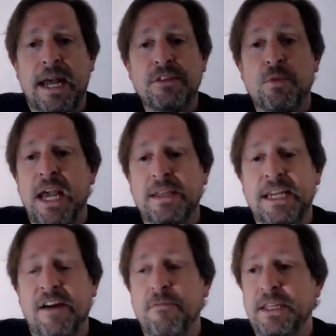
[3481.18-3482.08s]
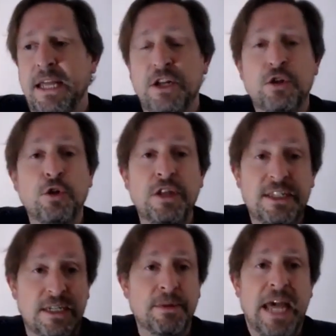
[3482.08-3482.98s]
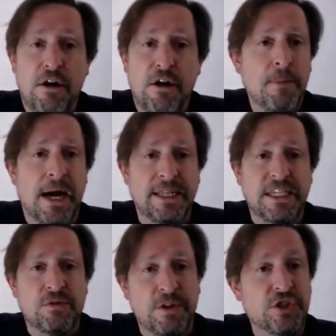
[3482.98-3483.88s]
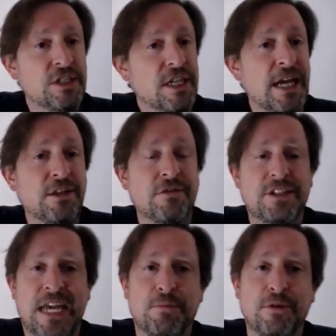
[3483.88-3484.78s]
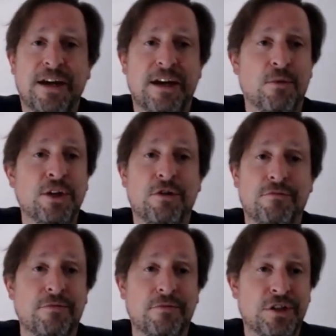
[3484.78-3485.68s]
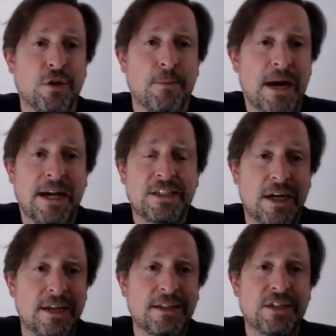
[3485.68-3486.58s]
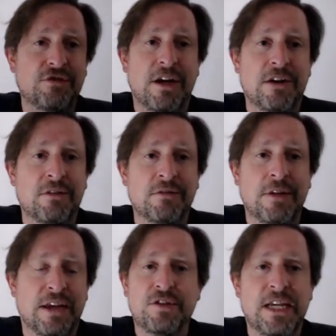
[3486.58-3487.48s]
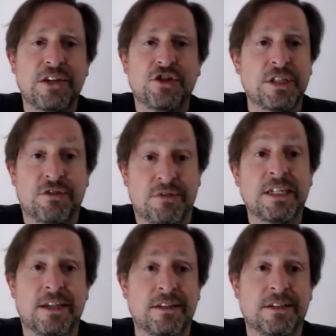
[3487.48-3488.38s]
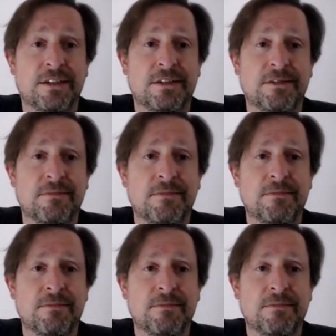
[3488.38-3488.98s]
And we had a government that included some of the Arab parties, which is another example of how we're not, you know, apartheid Israel accusation is ridiculous.